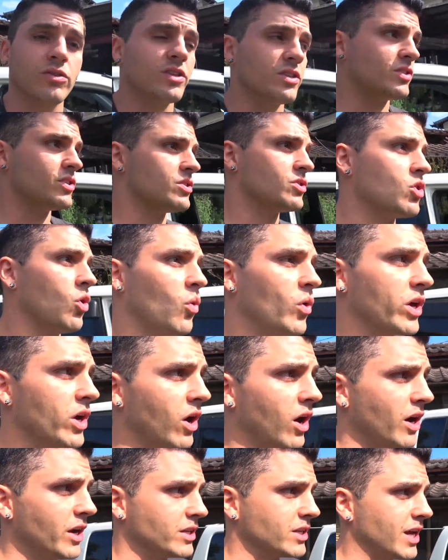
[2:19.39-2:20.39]
This is going
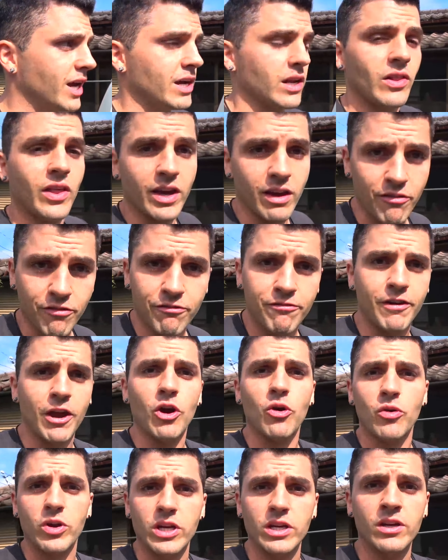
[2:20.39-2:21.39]
on kind of like a
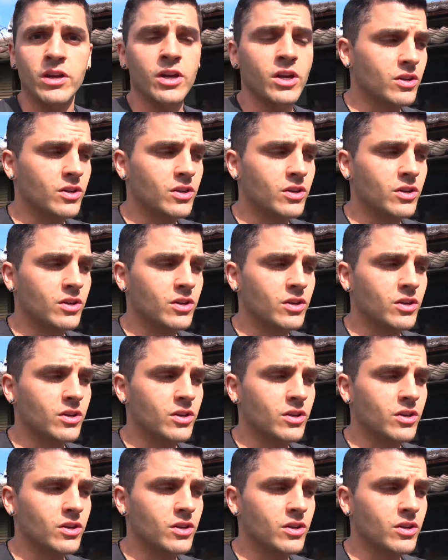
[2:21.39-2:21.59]
ferry.